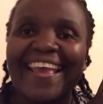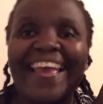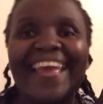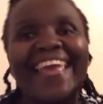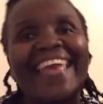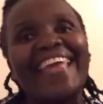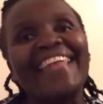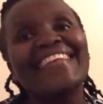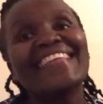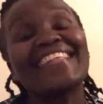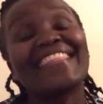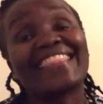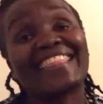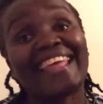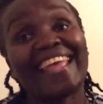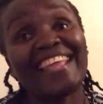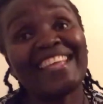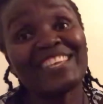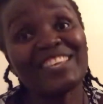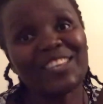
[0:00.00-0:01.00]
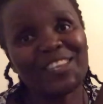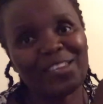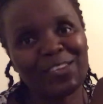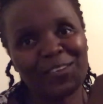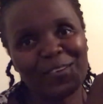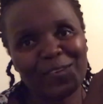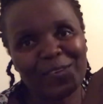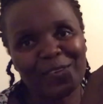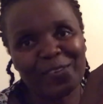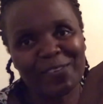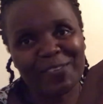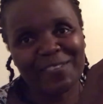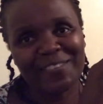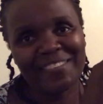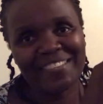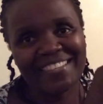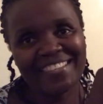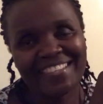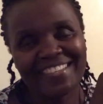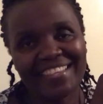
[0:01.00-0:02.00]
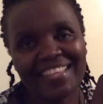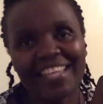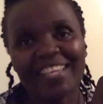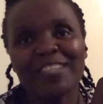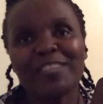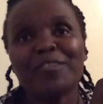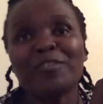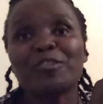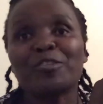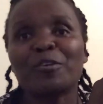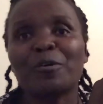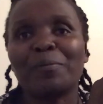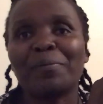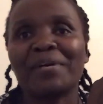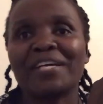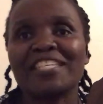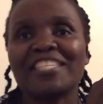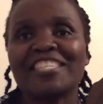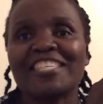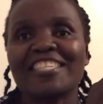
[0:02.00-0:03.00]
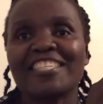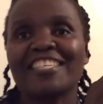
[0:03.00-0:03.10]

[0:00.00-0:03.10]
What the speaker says: And thank you so much.